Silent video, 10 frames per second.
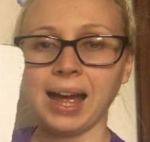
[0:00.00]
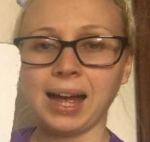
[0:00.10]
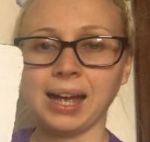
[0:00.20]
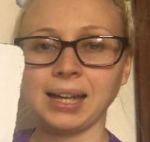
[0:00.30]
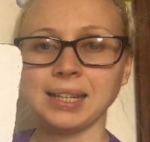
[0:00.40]

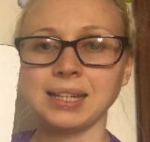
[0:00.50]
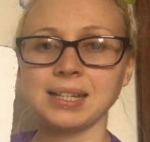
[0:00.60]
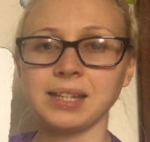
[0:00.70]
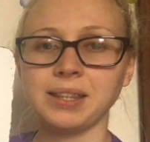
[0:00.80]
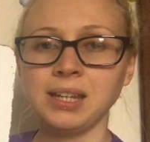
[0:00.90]

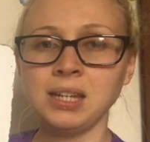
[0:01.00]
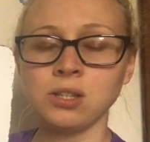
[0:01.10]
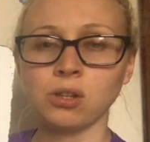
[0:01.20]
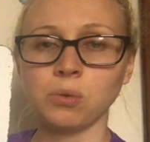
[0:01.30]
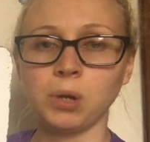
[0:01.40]
And these
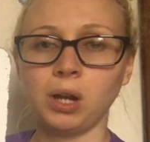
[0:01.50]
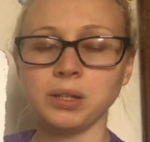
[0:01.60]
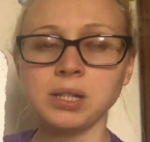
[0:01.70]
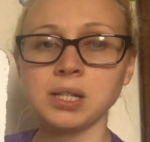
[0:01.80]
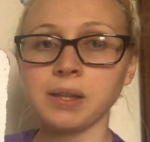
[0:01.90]
are the
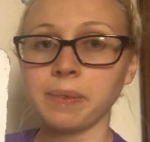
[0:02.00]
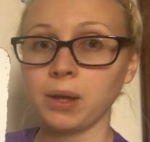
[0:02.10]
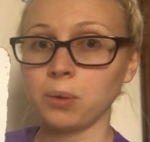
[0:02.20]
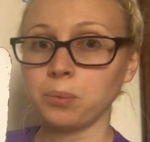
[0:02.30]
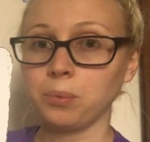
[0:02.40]
ones
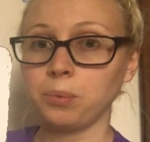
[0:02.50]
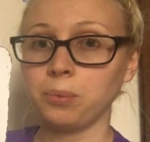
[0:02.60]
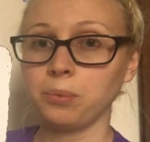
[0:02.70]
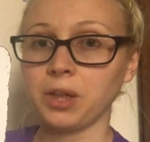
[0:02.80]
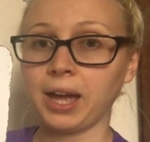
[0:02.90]
that
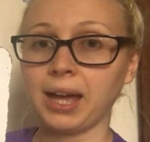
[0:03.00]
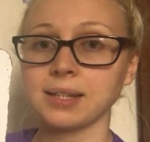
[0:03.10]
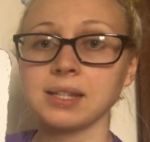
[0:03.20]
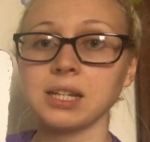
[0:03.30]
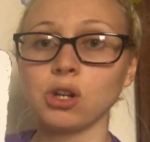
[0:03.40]

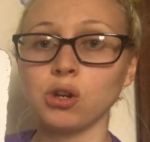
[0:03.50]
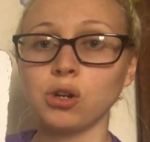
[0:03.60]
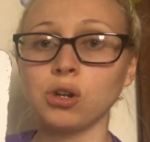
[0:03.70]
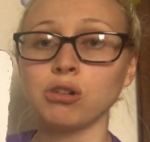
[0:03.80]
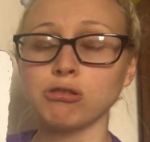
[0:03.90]
has the
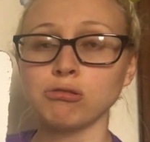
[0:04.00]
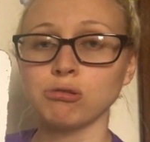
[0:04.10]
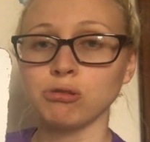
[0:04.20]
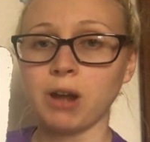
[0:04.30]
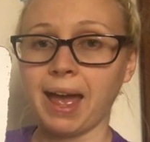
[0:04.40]

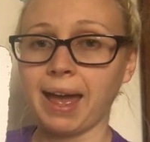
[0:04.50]
phoneme,